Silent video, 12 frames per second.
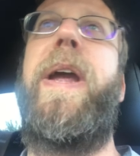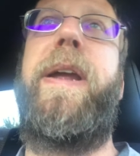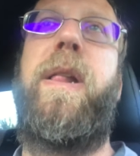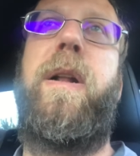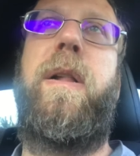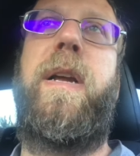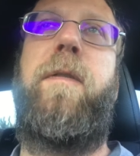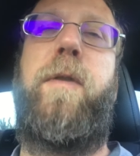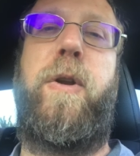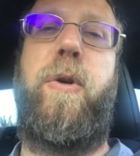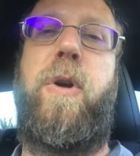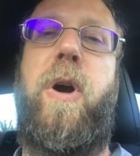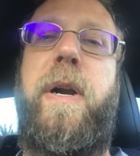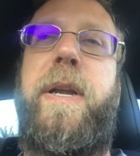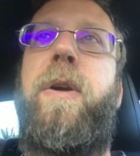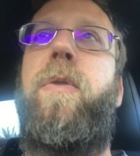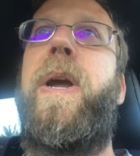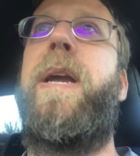regularly, if you do
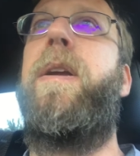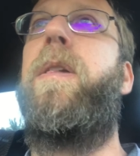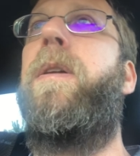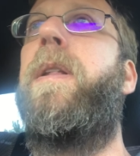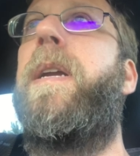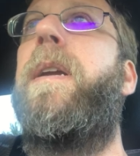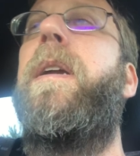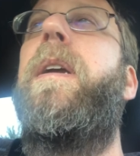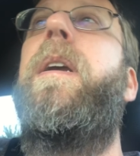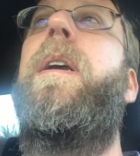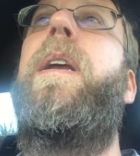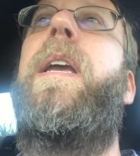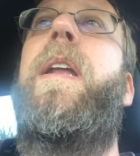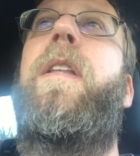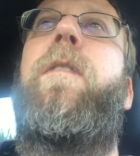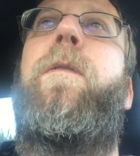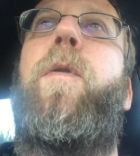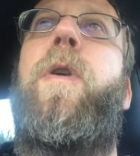cardio regularly, hitting
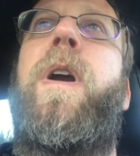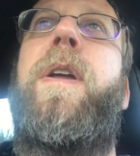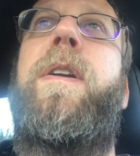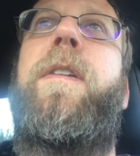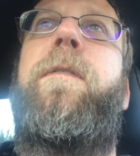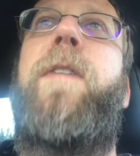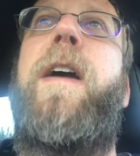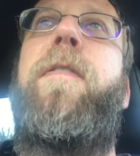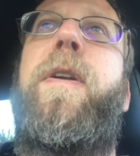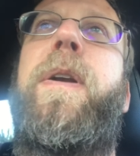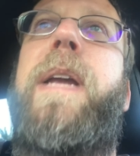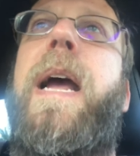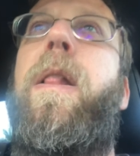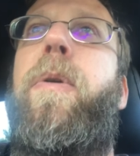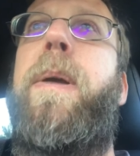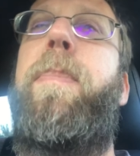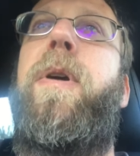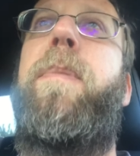the 400 to 500
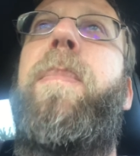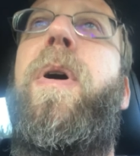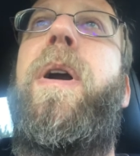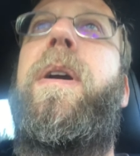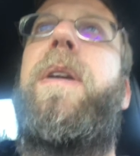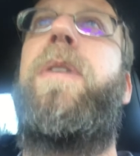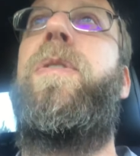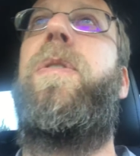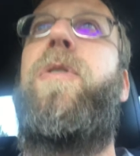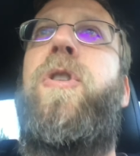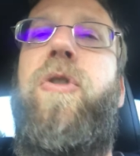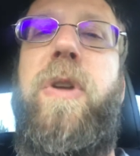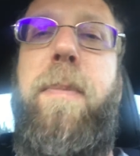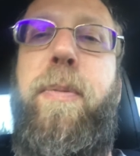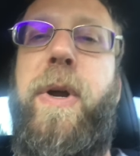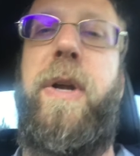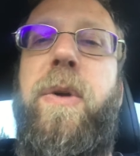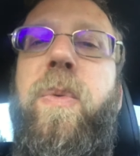calorie burn mark is usually a
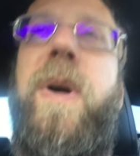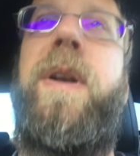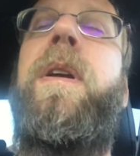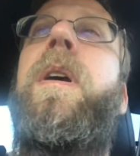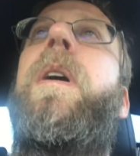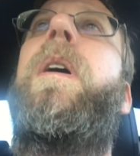pretty good one.